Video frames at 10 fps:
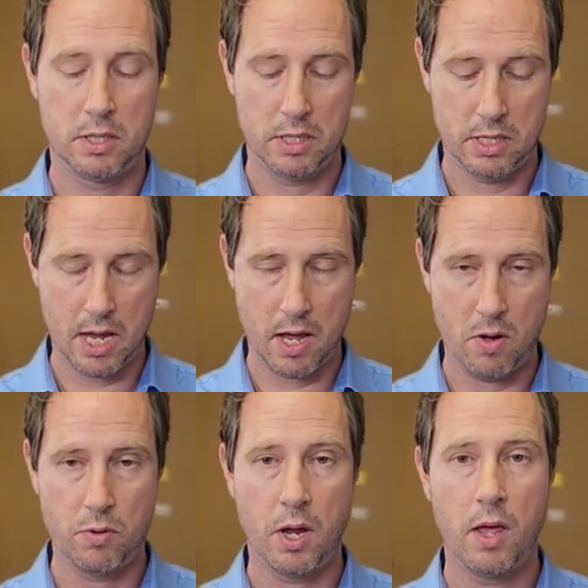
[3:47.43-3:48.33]

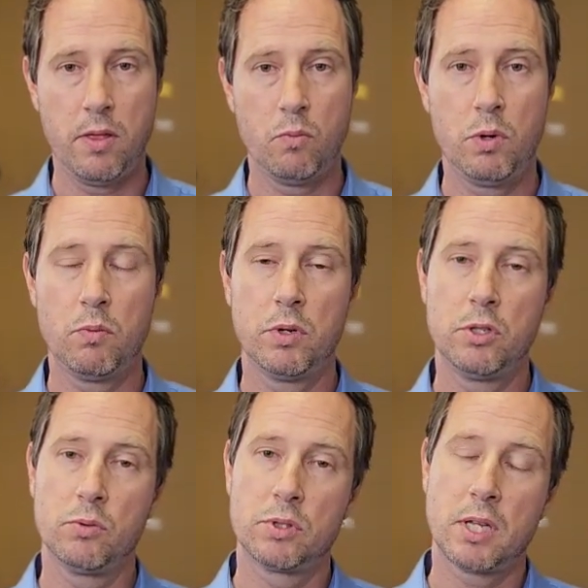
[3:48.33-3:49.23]
down, and then we would
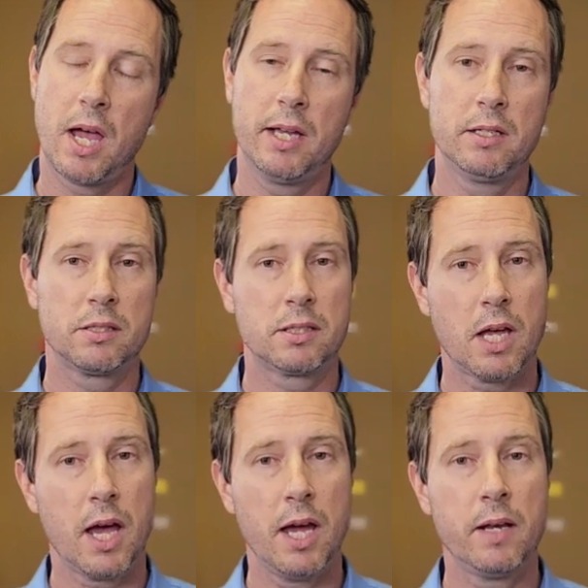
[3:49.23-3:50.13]
do side to
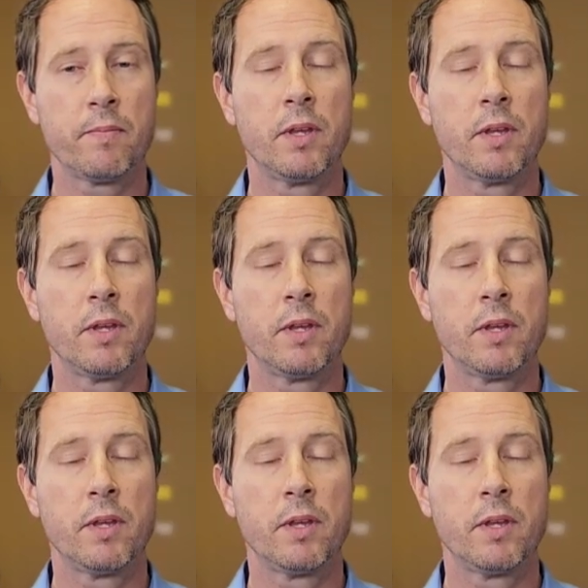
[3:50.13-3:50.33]
side,